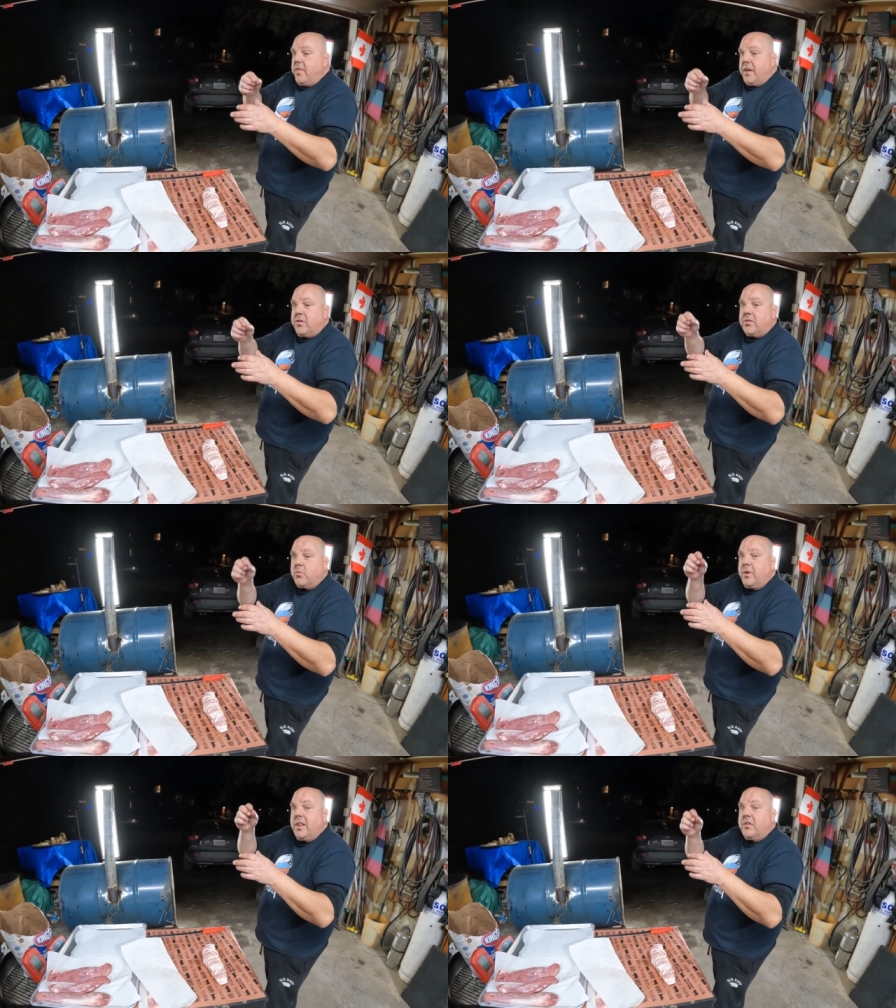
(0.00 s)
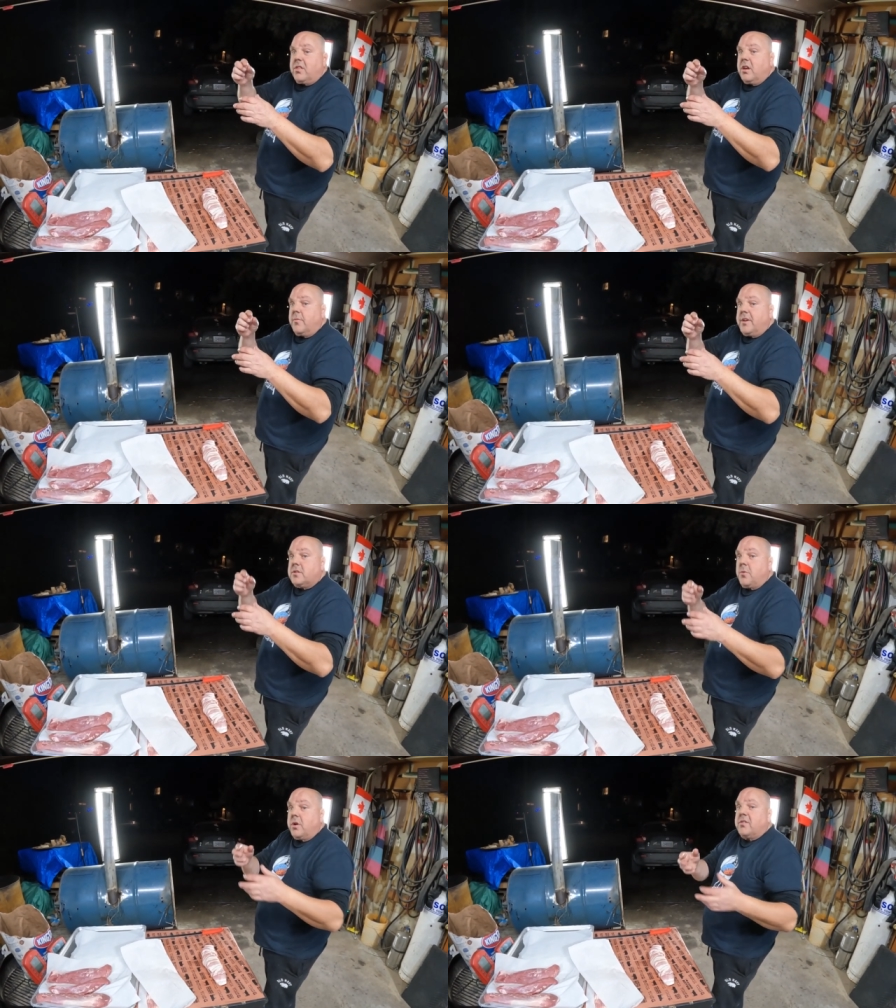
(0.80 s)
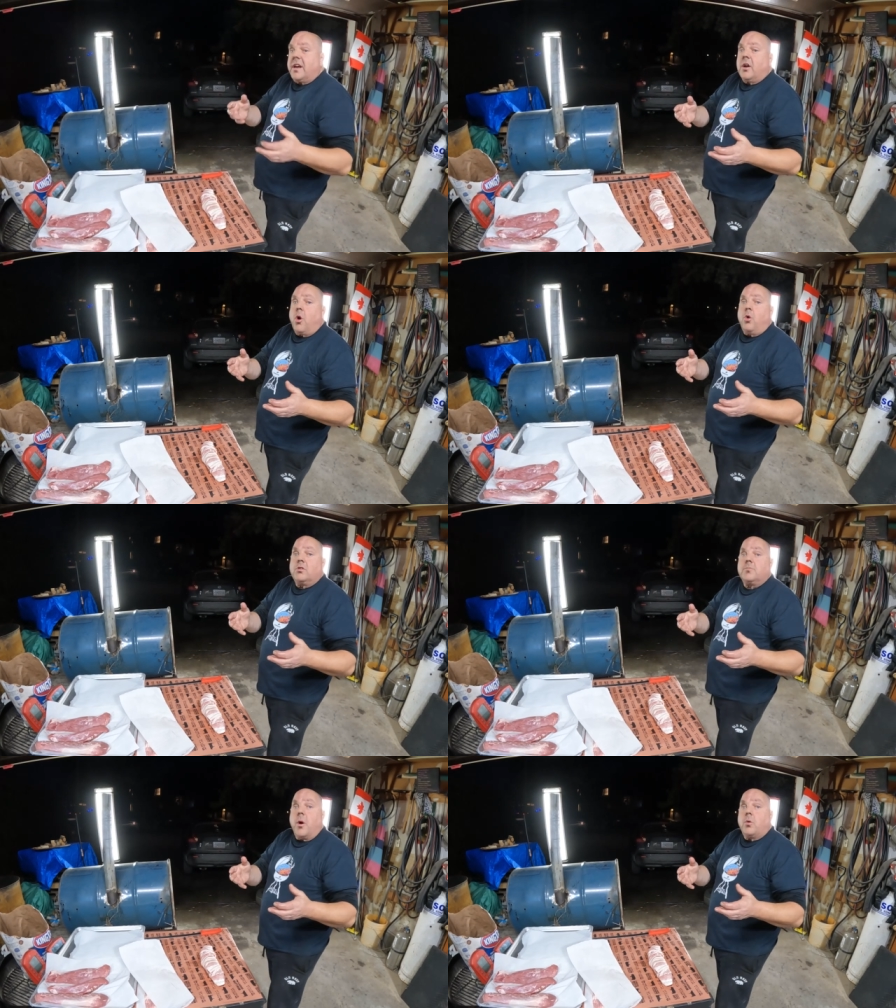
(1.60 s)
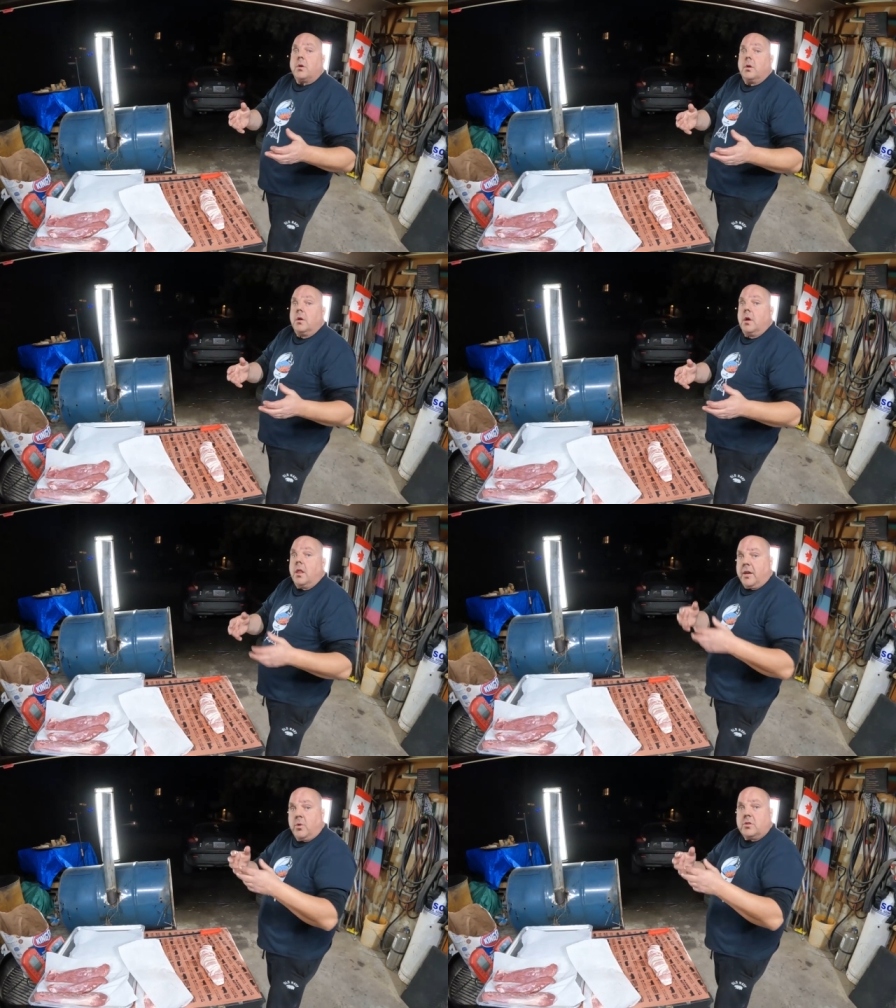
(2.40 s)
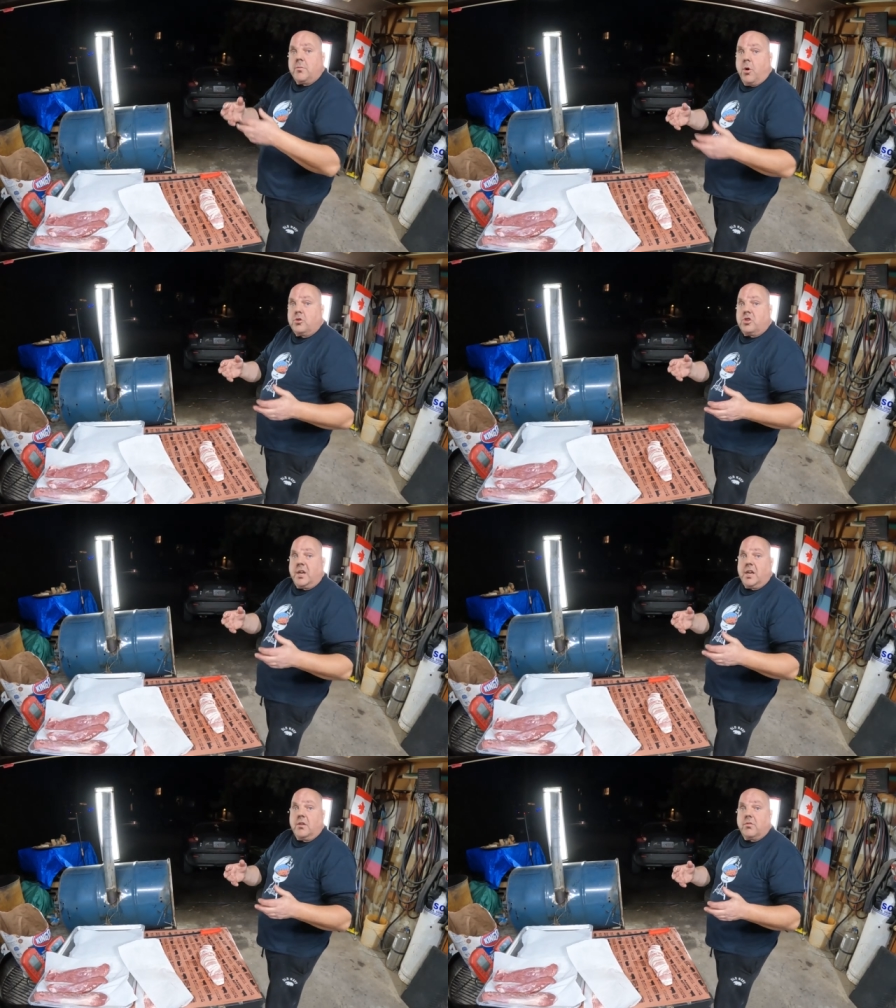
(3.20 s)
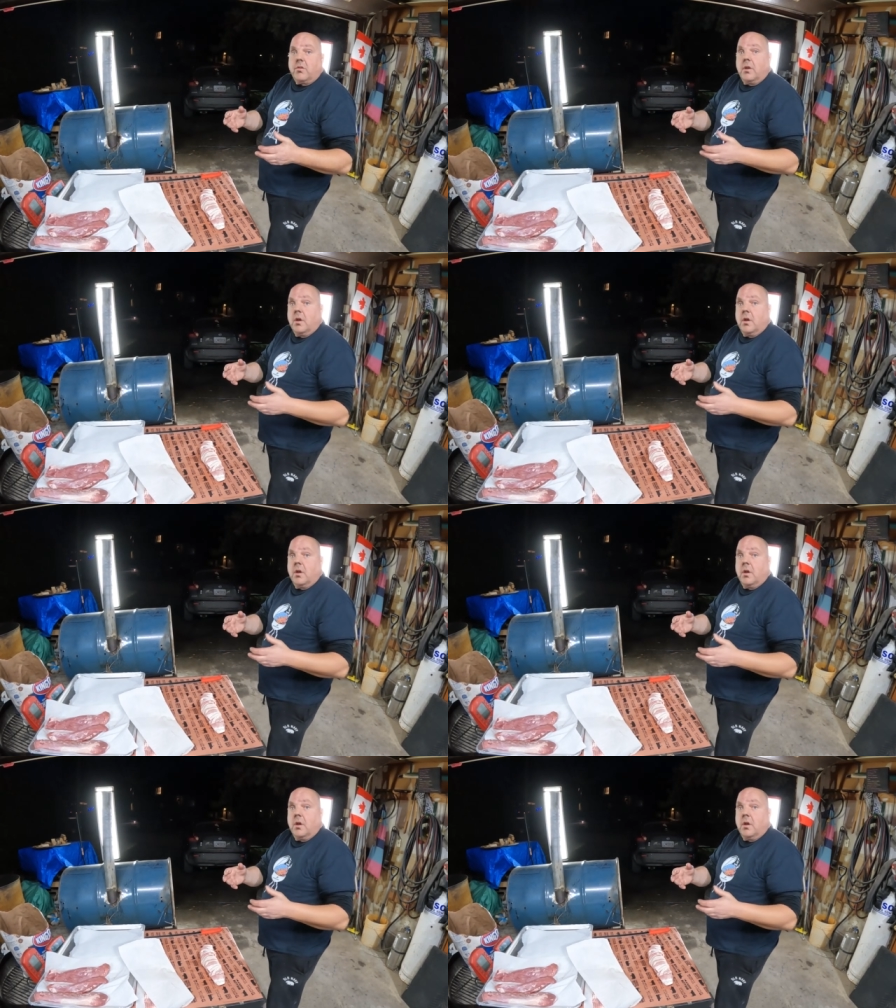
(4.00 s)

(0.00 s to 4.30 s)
They just release a little bit of smoke. It's like a cold smoke, like you would smoke cheese.